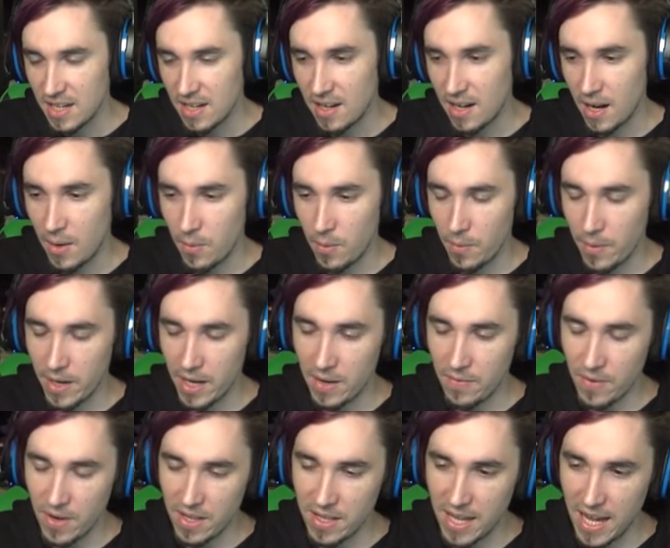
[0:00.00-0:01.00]
Alright, well, we gotta
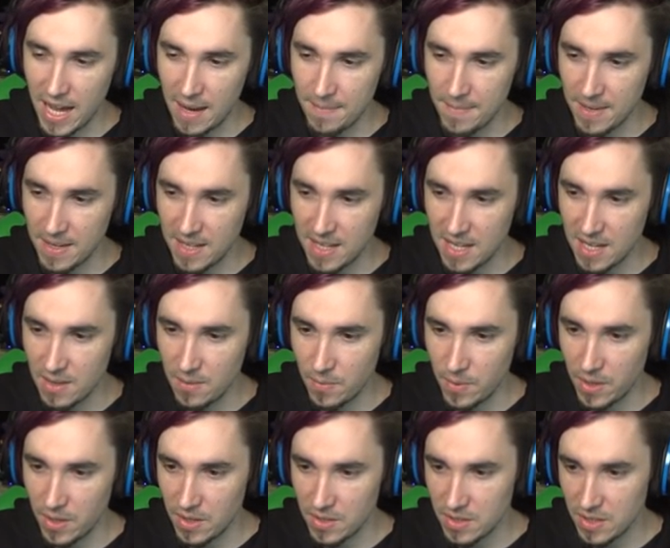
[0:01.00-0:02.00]
find the admin key, and
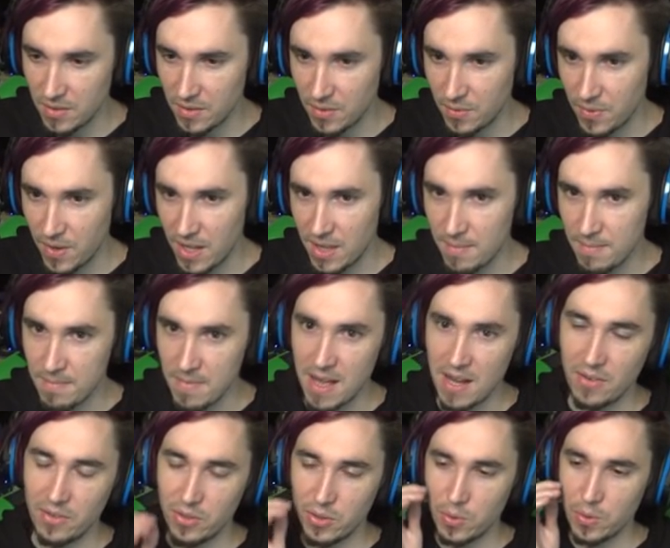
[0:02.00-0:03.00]
we also have to find the
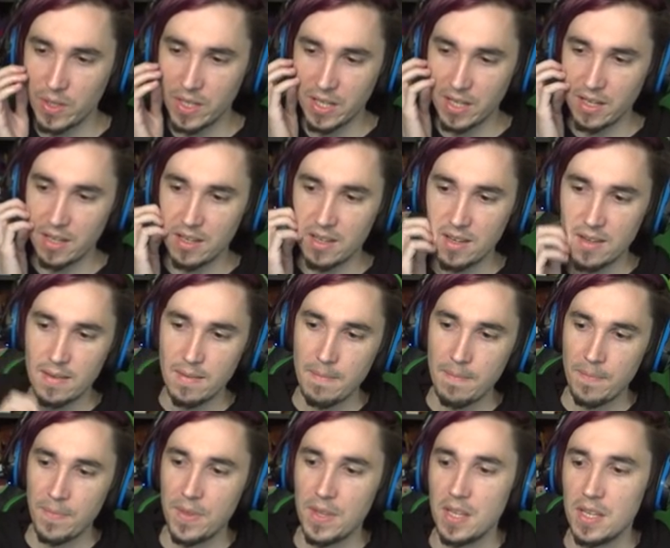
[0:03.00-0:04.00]
medical key.
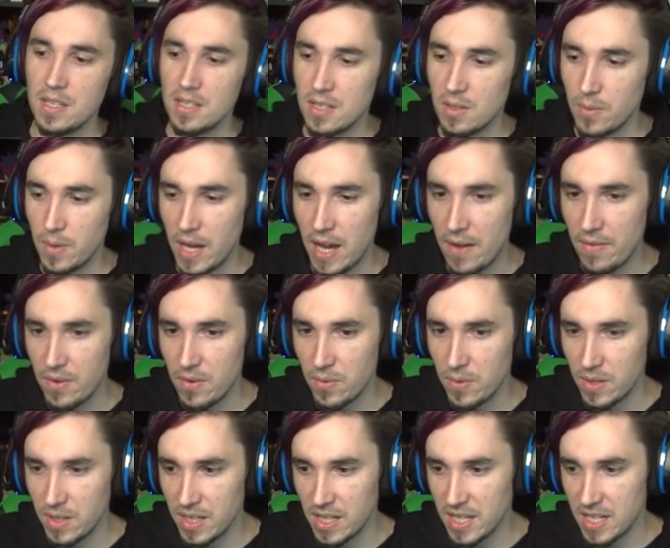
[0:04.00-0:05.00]
So we haven't
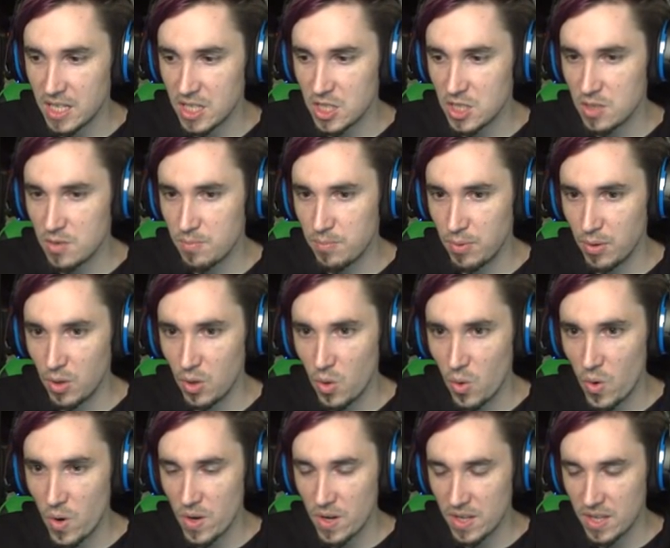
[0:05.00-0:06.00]
really
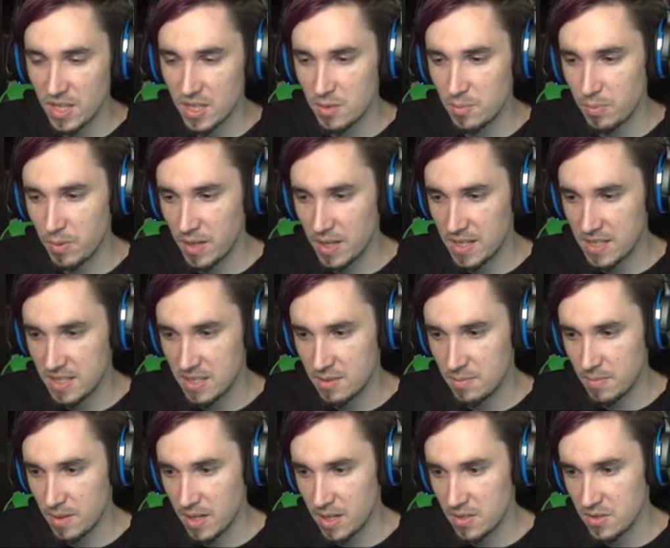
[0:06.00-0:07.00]
explored this place
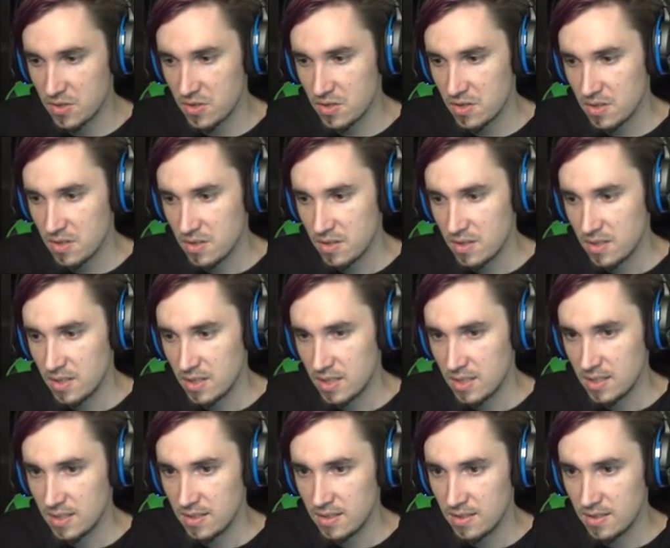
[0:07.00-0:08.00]
as much.
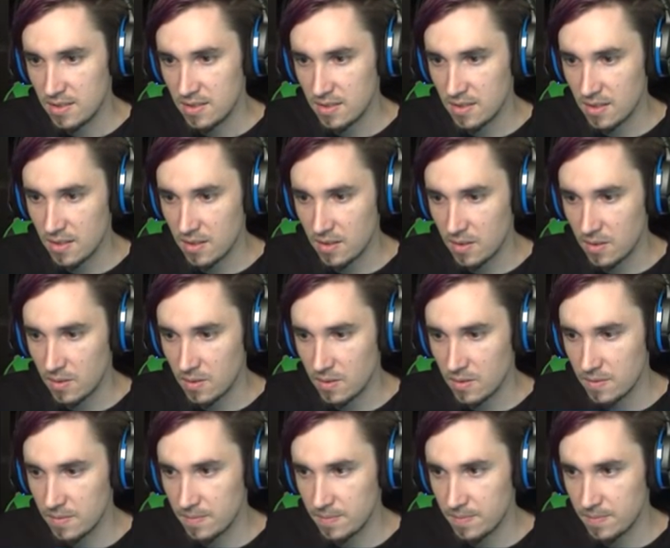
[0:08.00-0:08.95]
So,